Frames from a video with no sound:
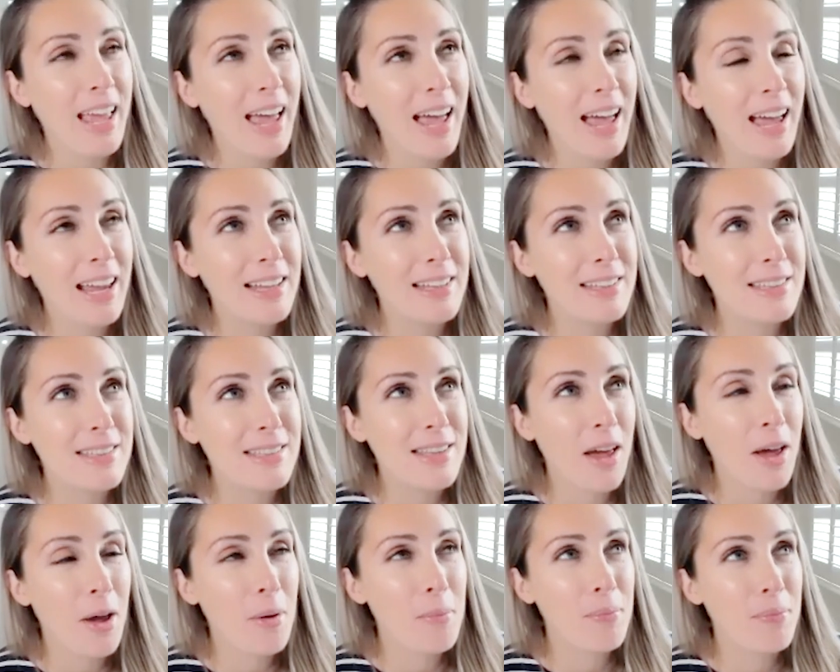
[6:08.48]
yeah, it's
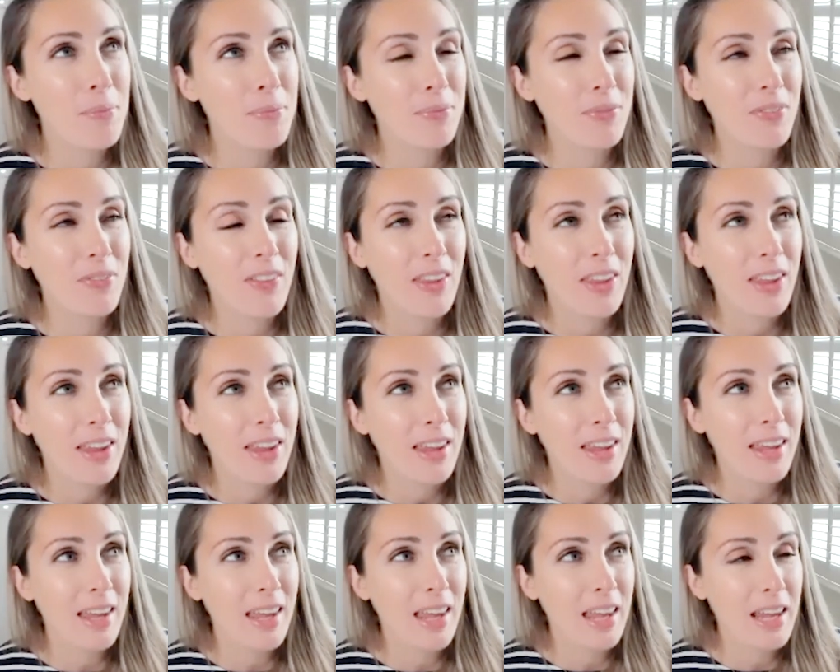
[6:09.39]
um,
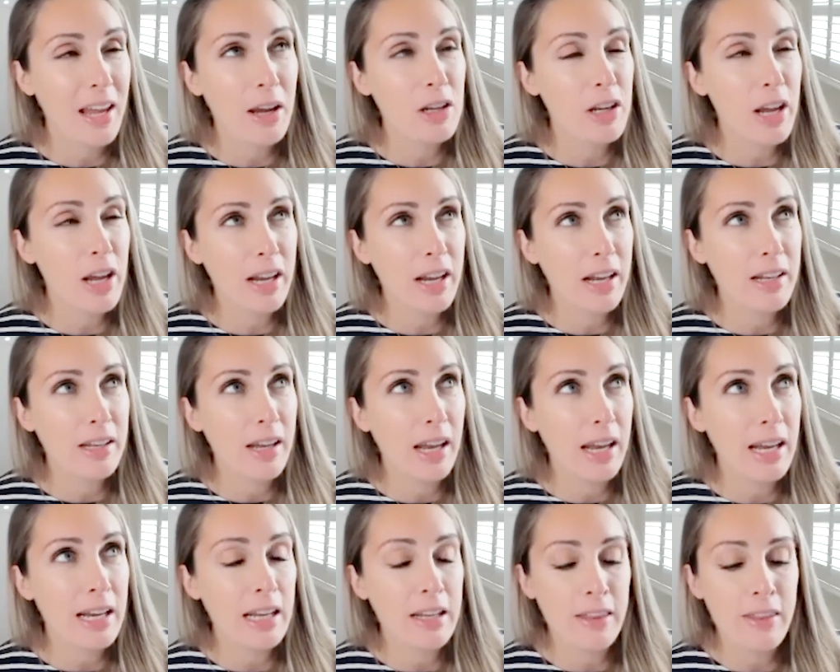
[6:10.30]
yeah, and
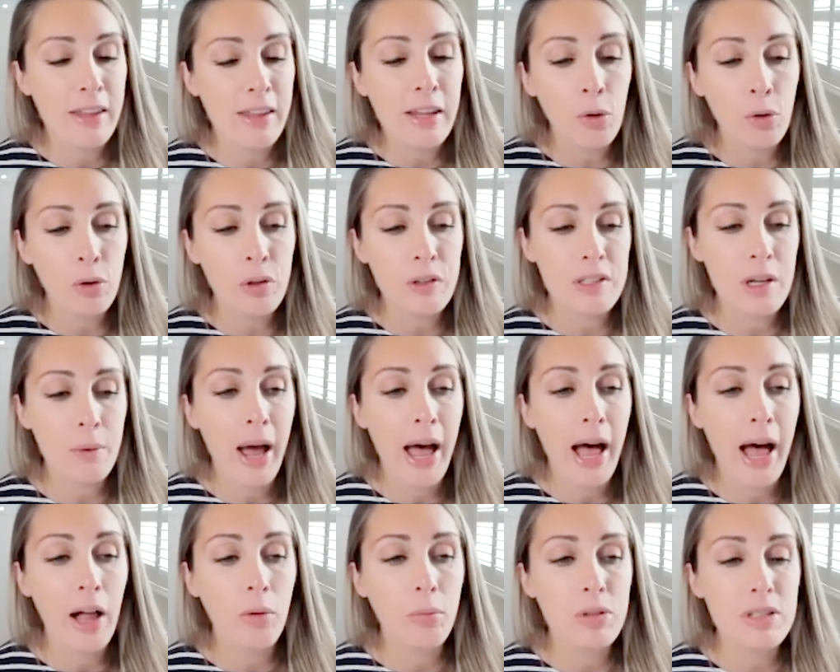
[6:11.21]
I think it also
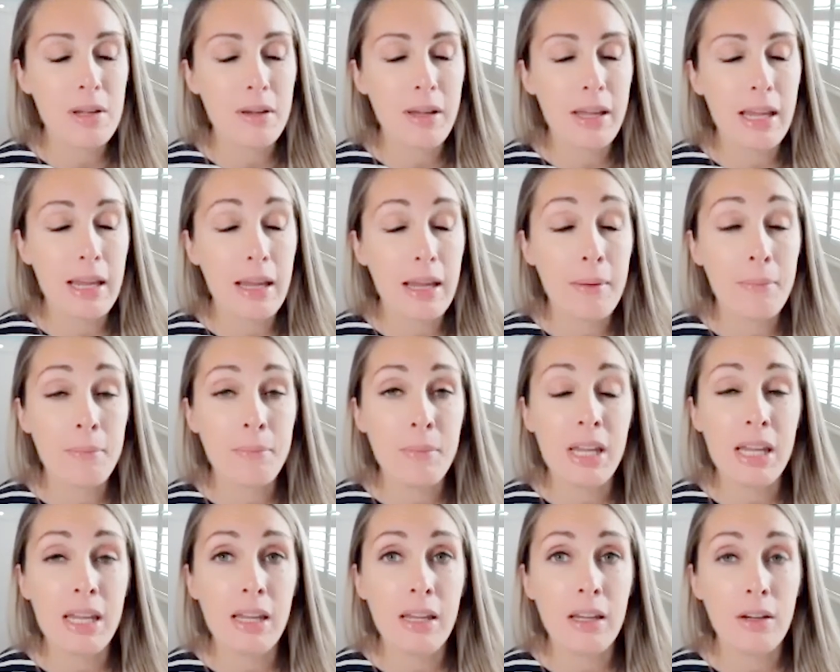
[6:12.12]
helped
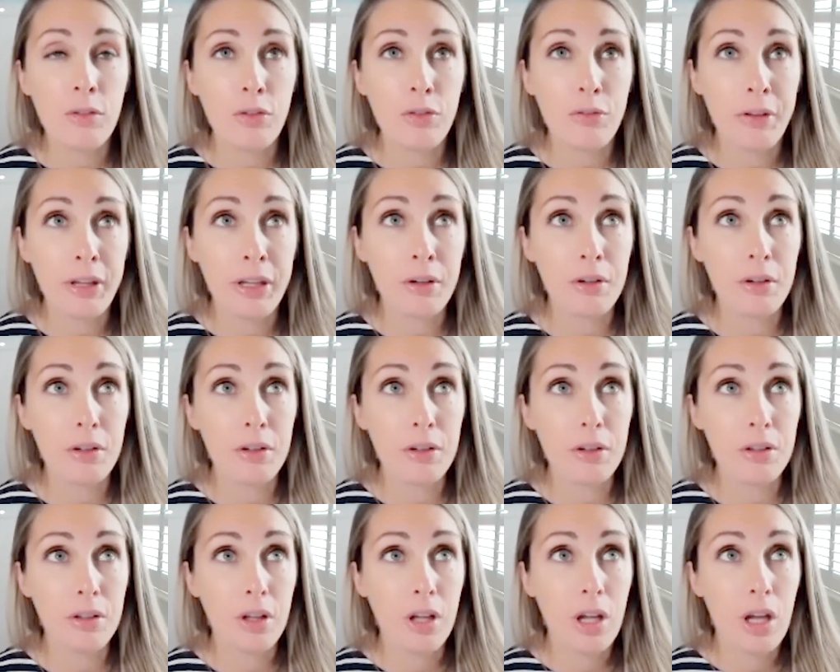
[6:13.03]
me
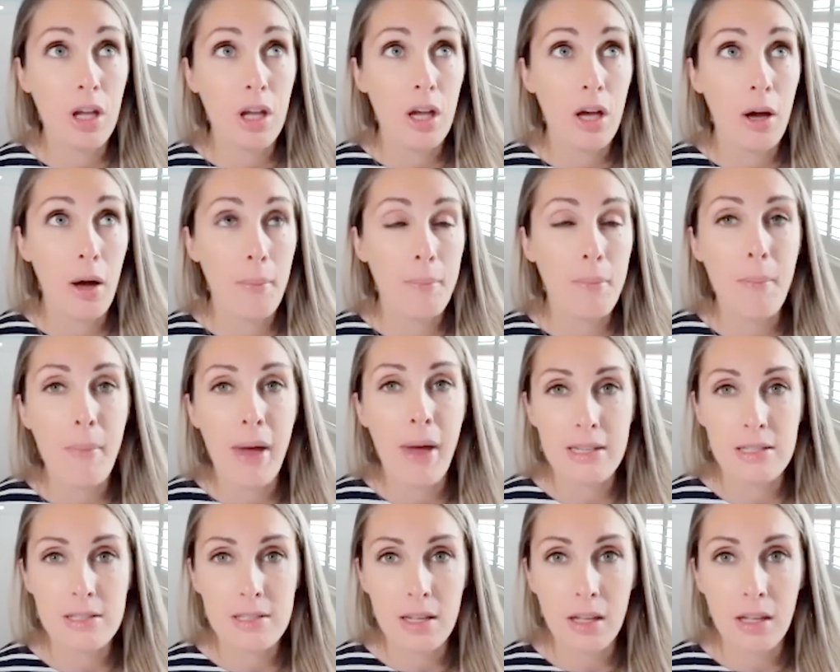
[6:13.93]
feel
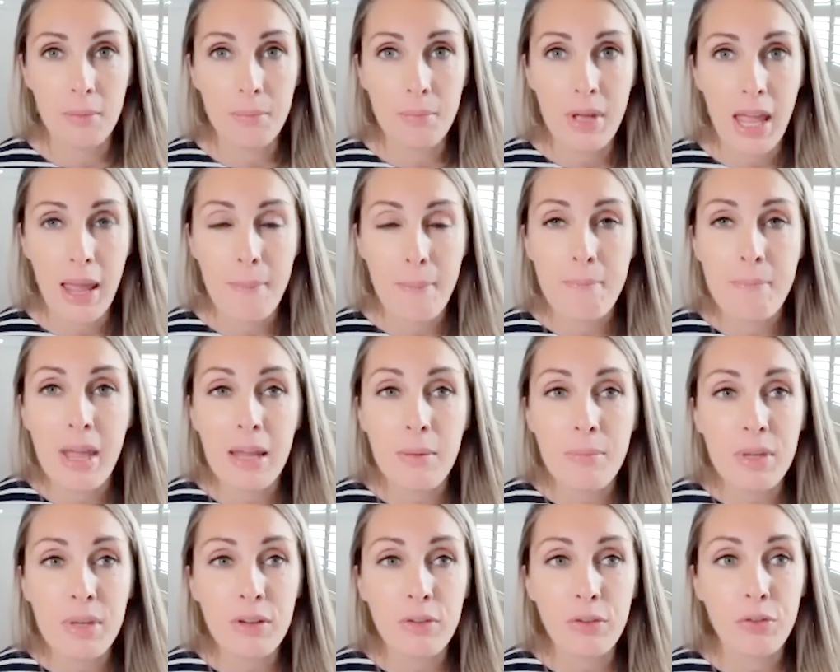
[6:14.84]
momentum. Mm-hmm. It
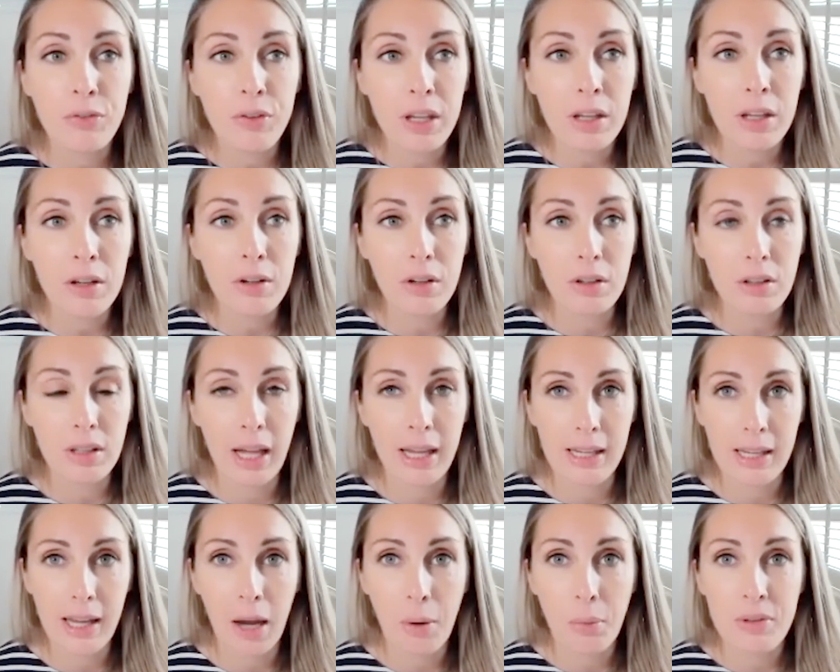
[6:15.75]
made me feel
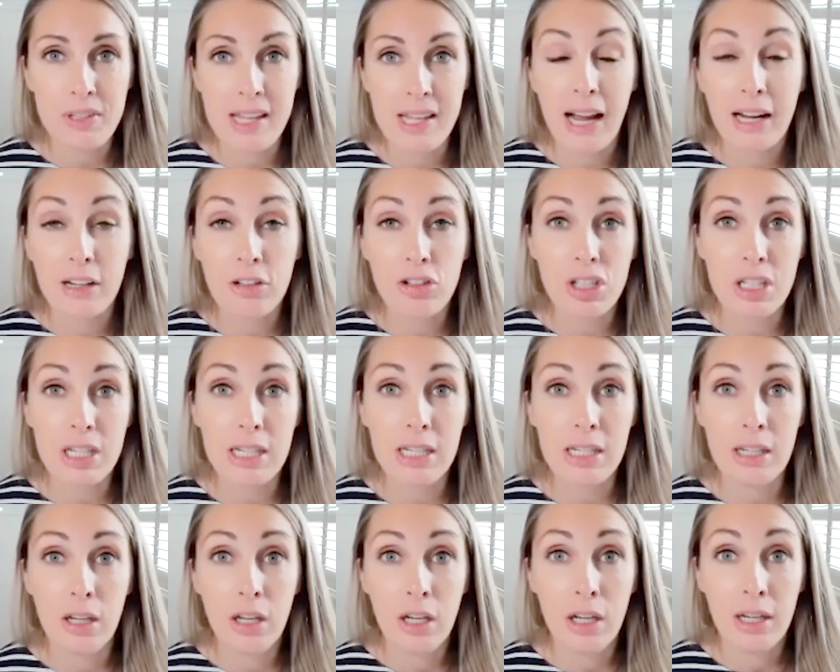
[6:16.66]
like I was
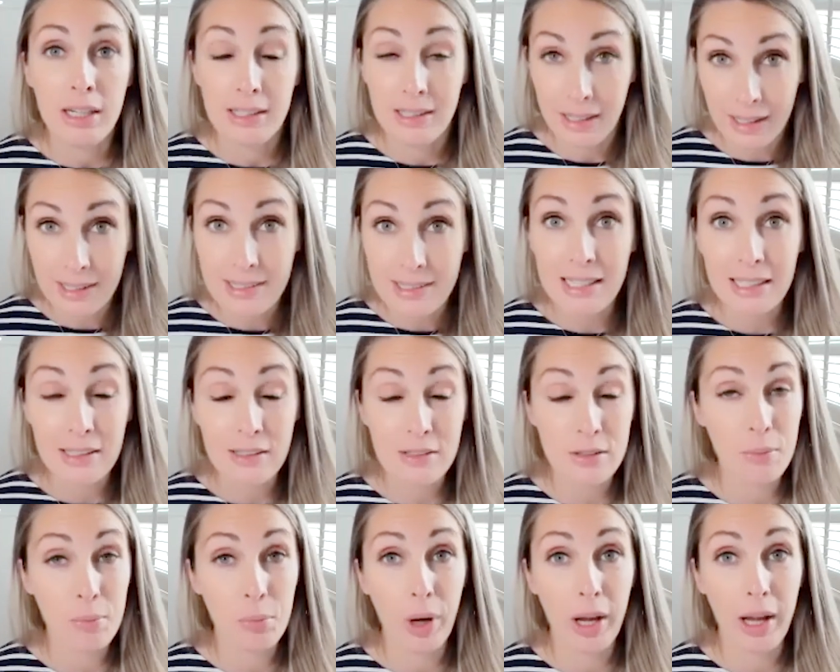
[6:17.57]
actually getting
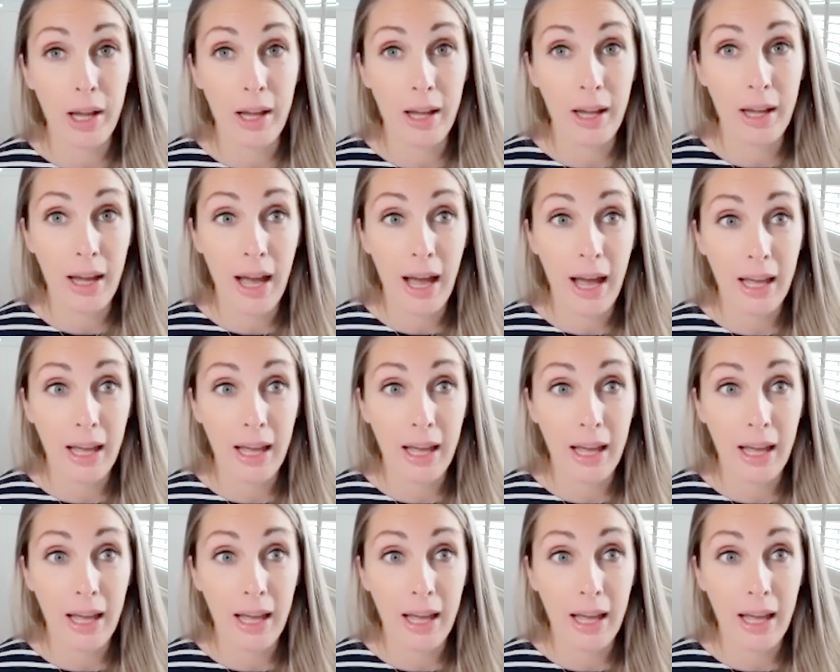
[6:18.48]
somewhere,